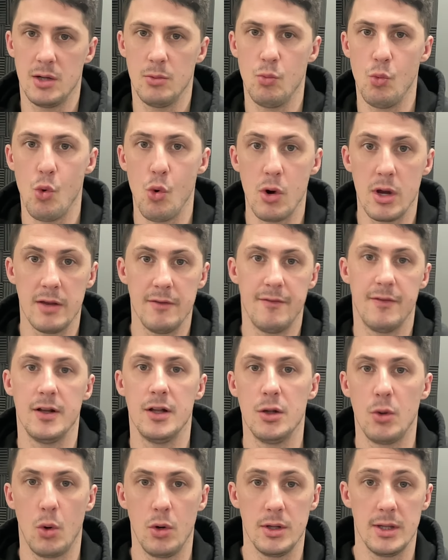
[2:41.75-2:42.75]
and walking for
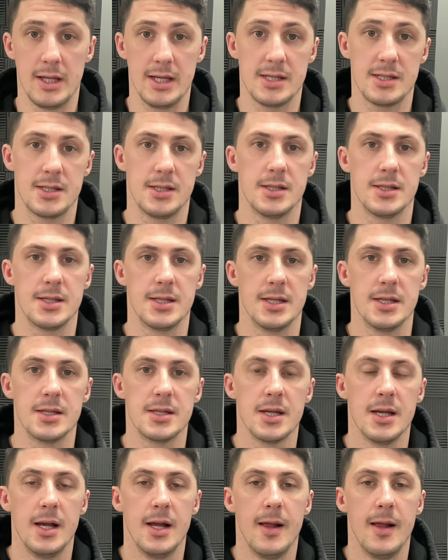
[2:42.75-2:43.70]
long distances.